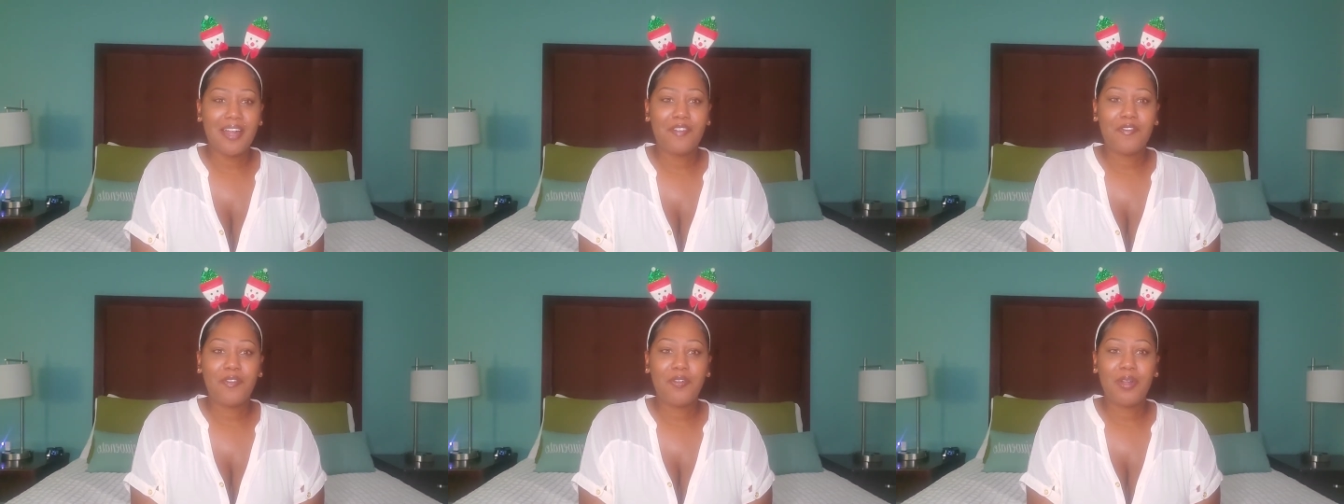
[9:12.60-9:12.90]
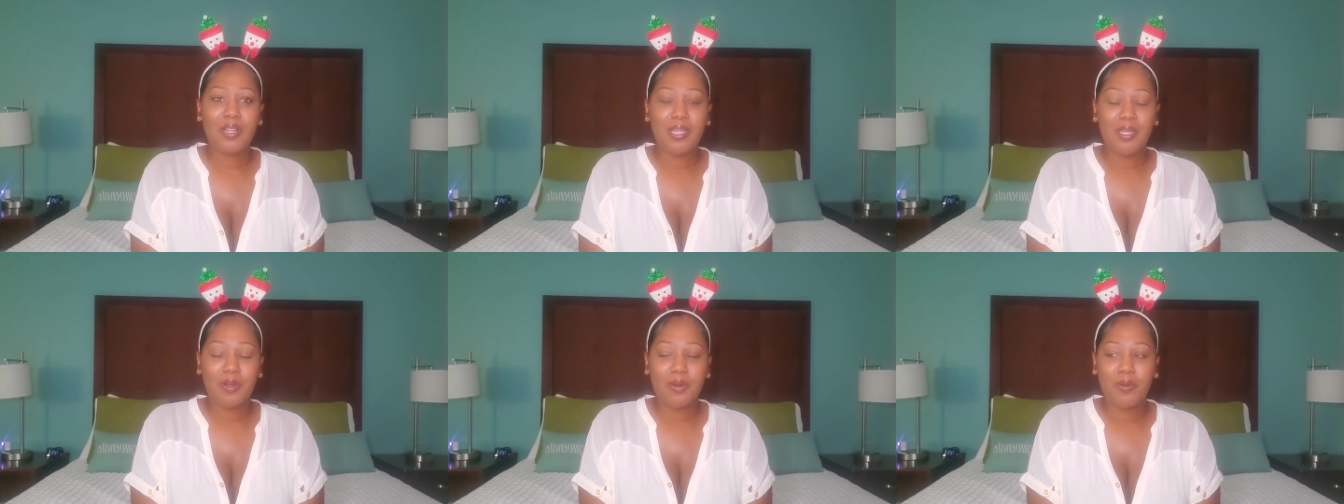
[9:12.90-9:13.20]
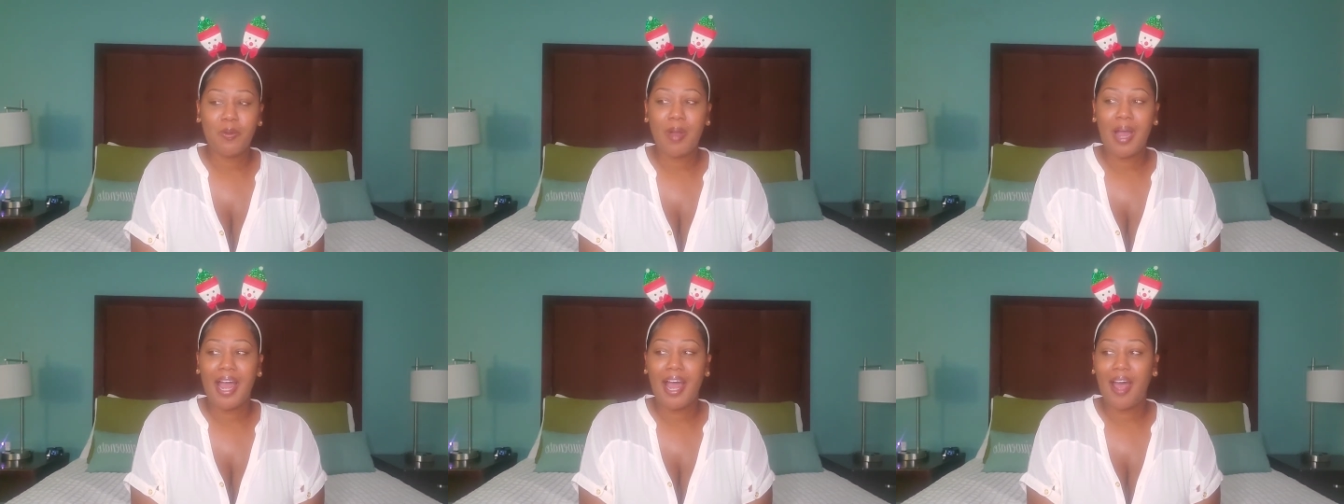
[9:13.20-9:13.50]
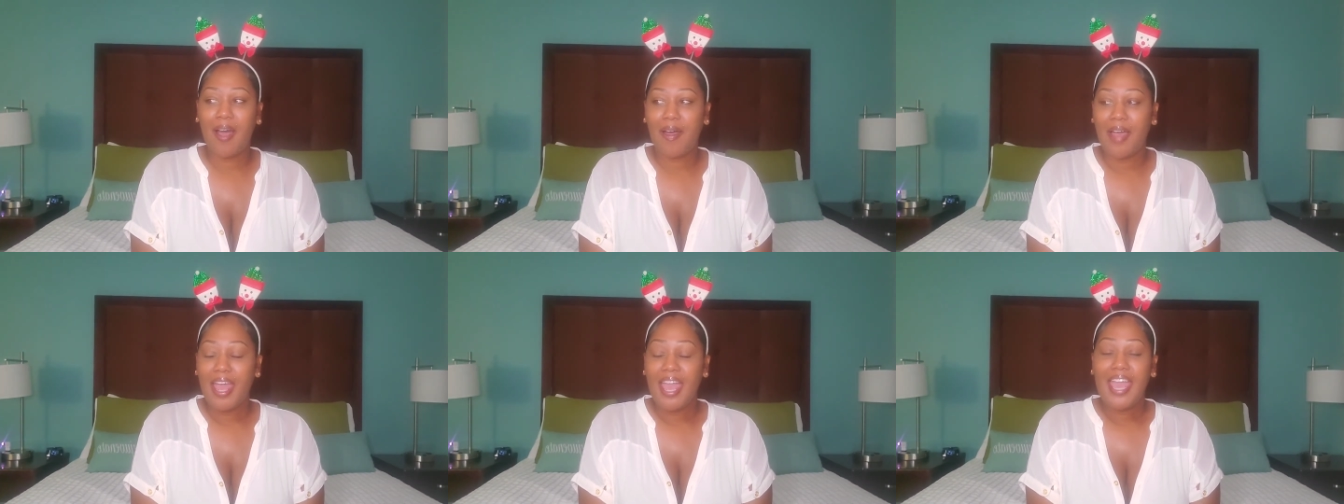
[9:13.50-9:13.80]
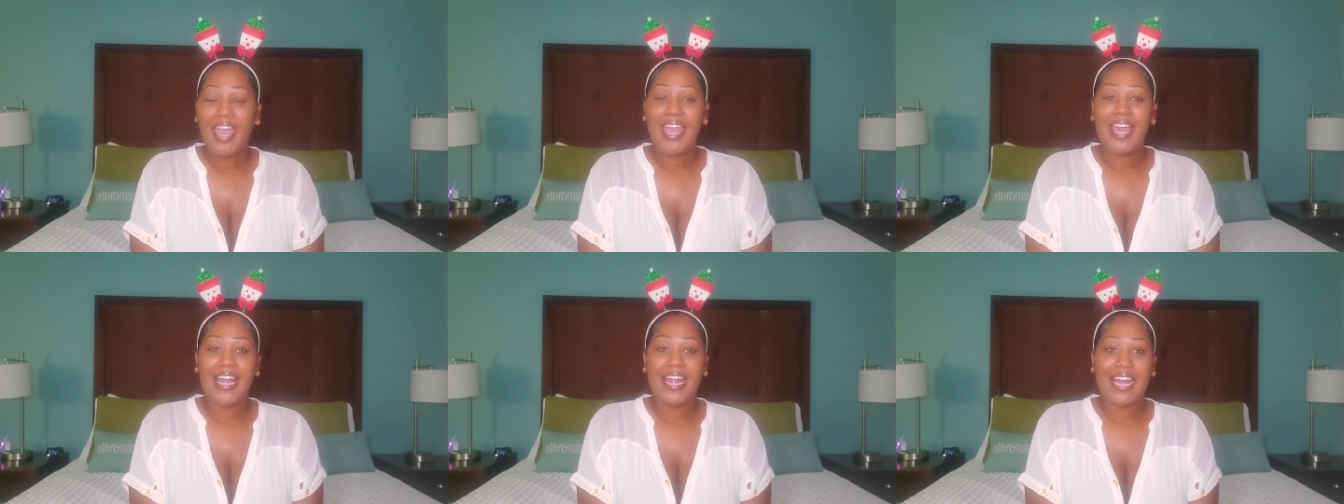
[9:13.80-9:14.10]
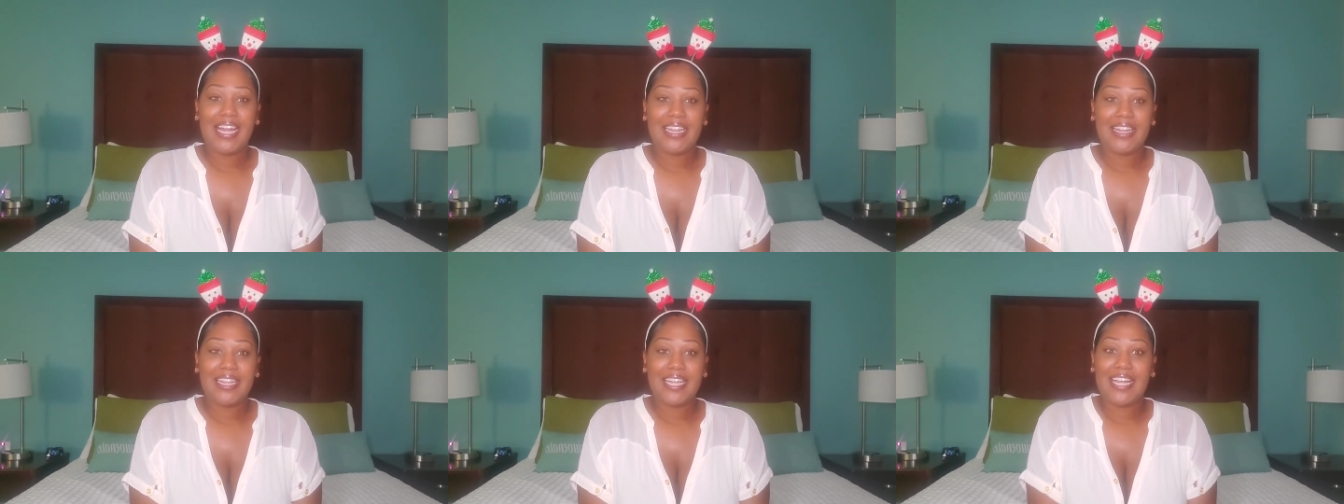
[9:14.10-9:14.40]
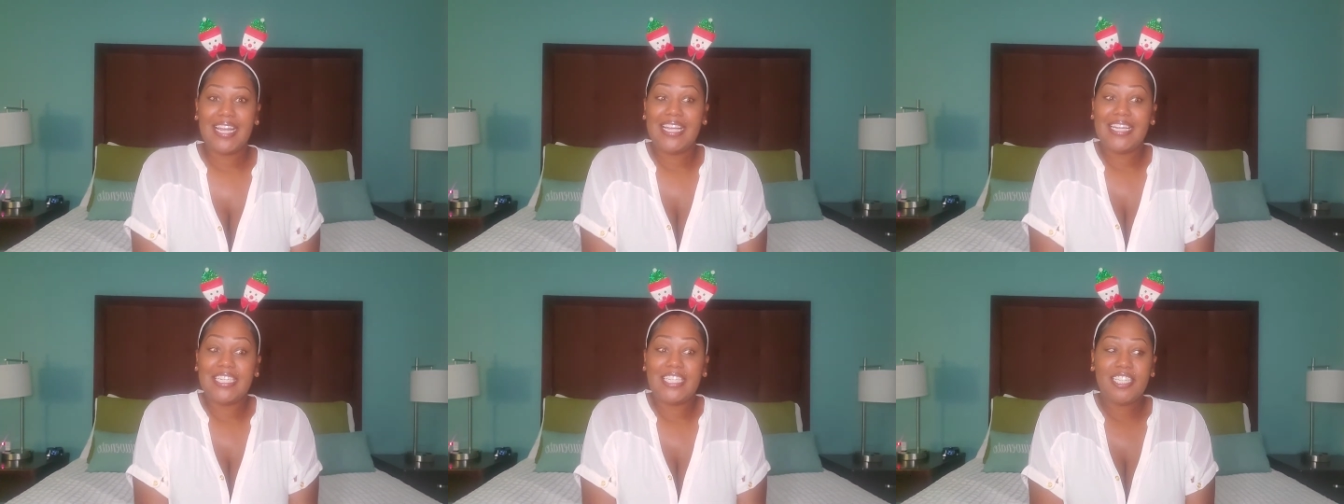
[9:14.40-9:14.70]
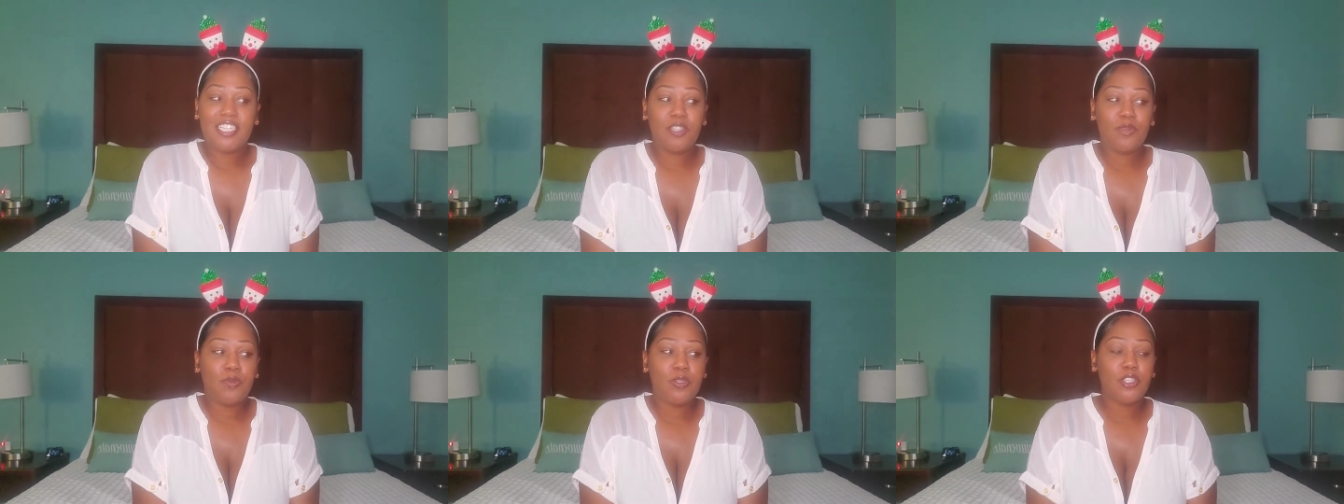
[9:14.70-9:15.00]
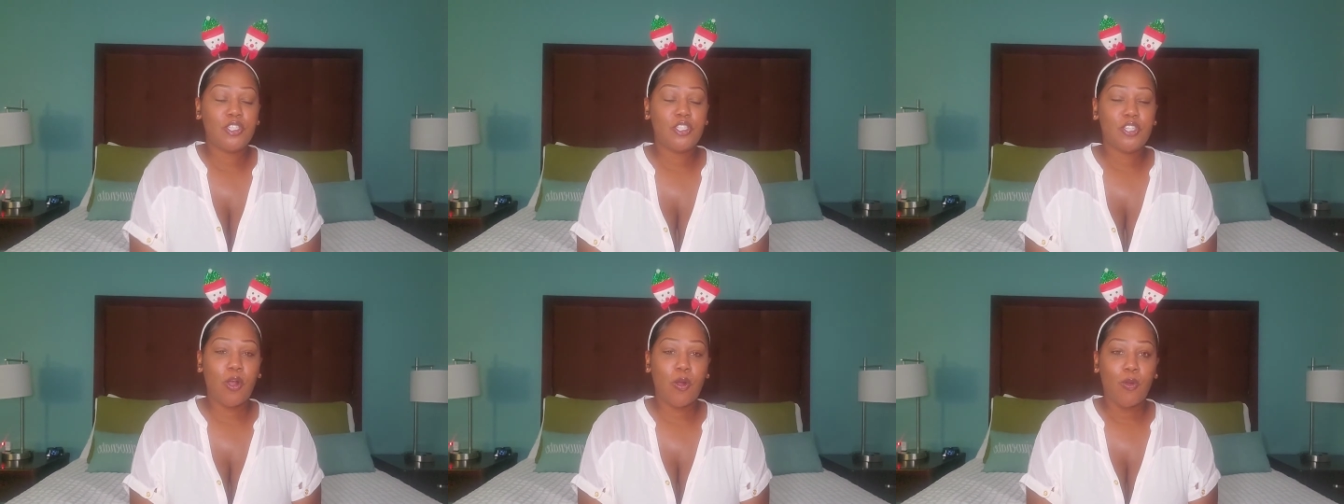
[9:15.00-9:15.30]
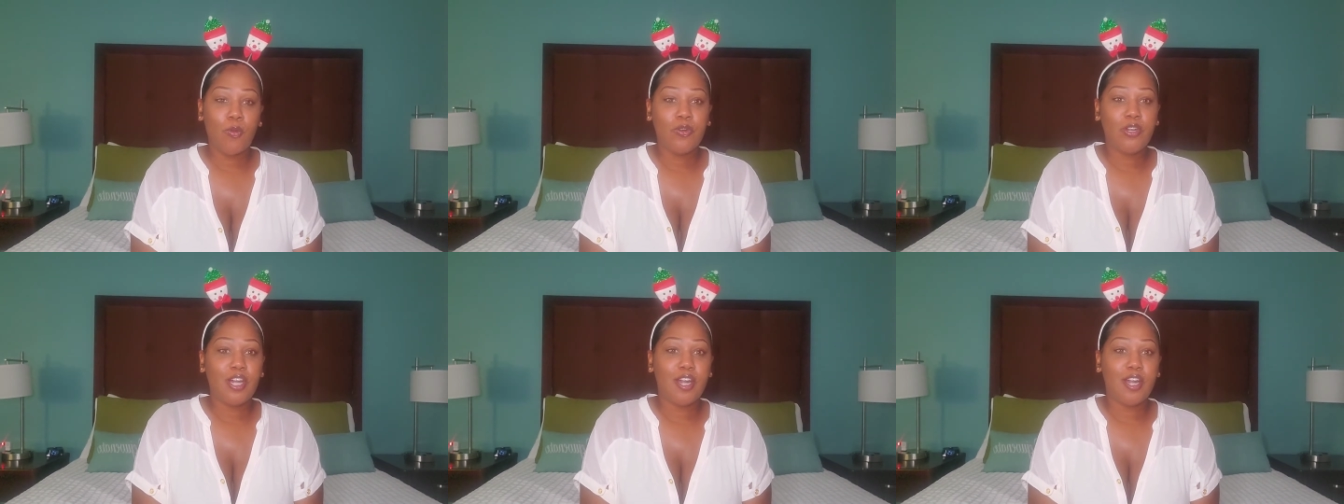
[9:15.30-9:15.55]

there for a little while and i he just was so